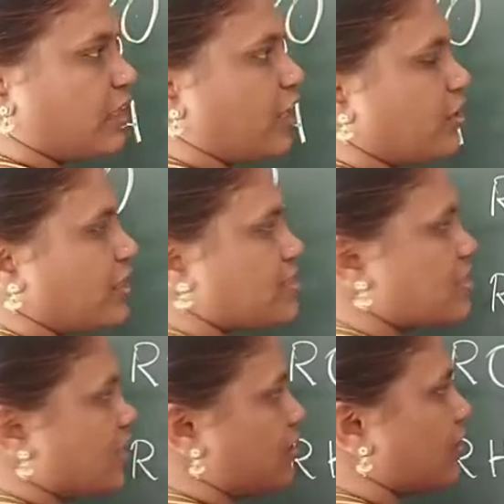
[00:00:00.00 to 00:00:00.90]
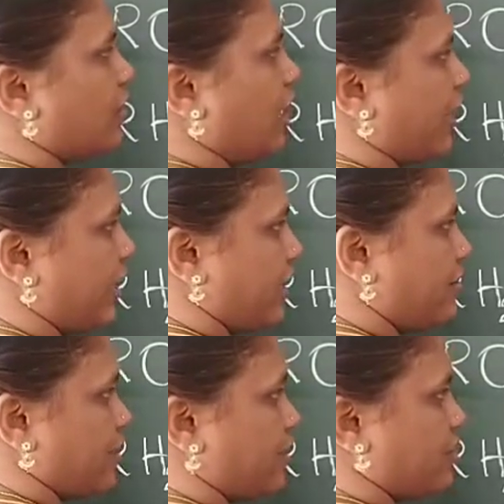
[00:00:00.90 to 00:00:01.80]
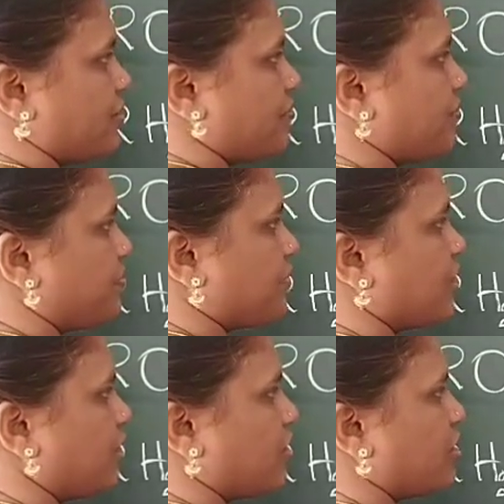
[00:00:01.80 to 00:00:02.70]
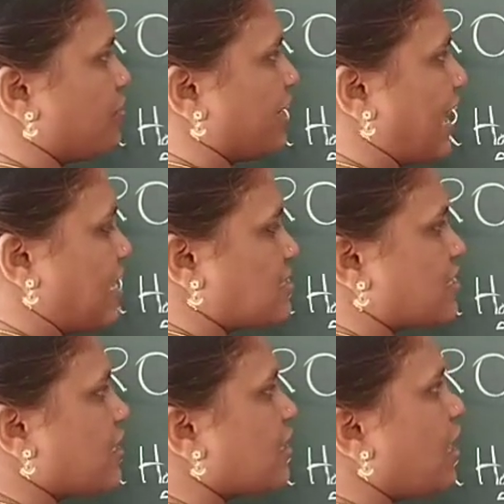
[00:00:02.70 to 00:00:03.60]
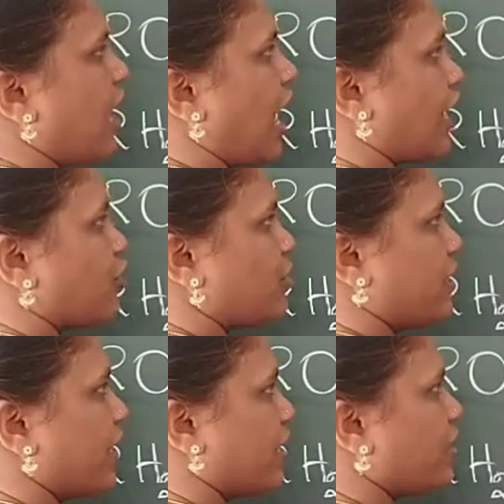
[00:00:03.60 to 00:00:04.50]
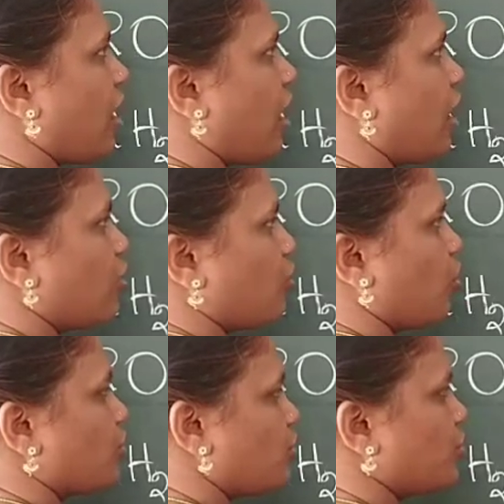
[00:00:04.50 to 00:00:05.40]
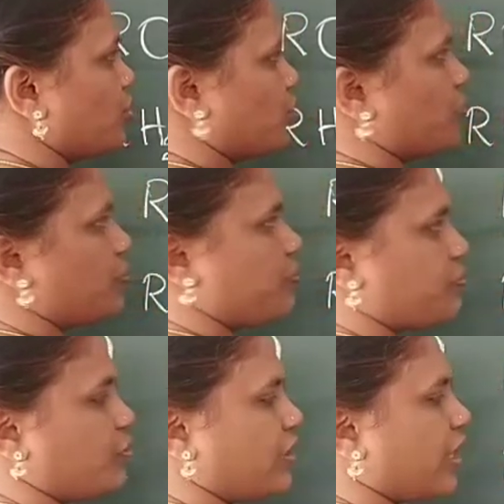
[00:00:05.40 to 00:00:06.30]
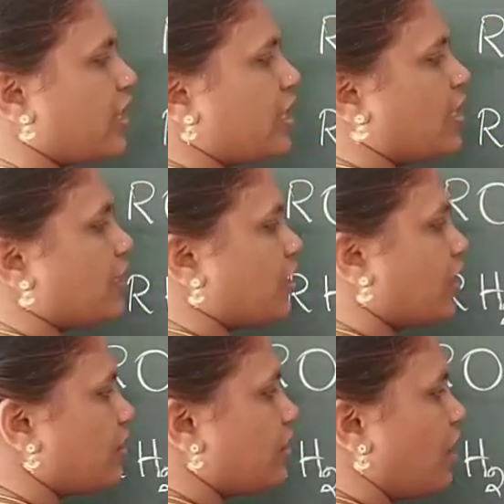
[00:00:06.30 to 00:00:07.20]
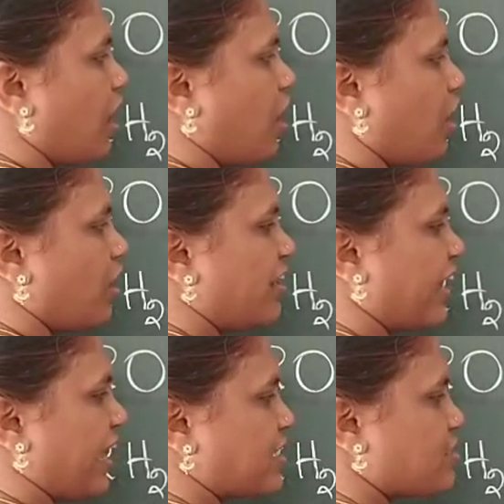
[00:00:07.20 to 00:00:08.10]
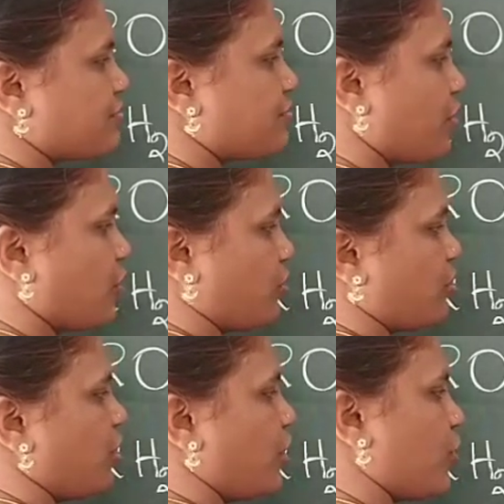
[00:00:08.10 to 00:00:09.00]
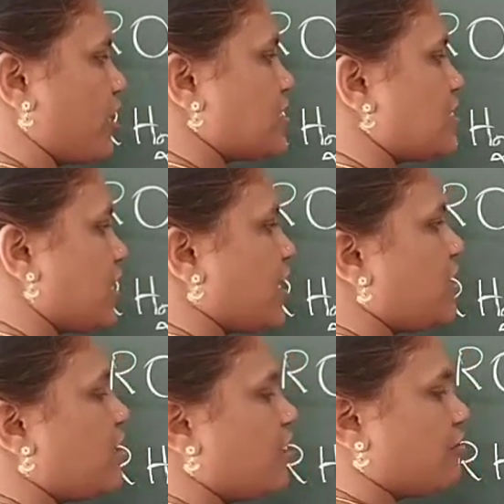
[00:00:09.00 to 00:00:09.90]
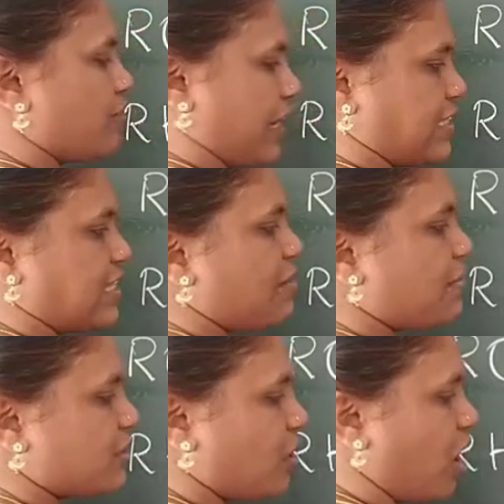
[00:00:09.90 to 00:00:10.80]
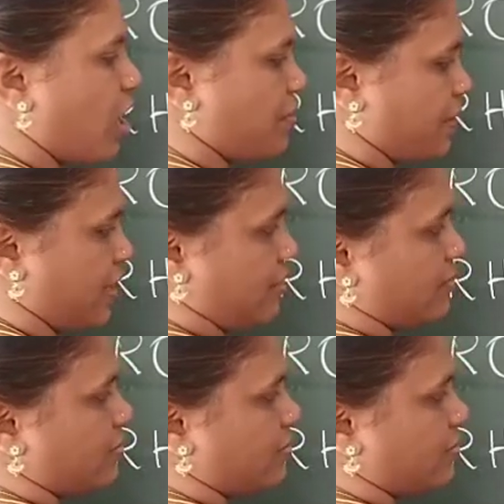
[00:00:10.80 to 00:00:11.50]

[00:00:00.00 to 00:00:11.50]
Can you understand? Again I will take. It will be cancelled and you will be getting RO2. Okay. Here RH4. You can see, for example, carbon.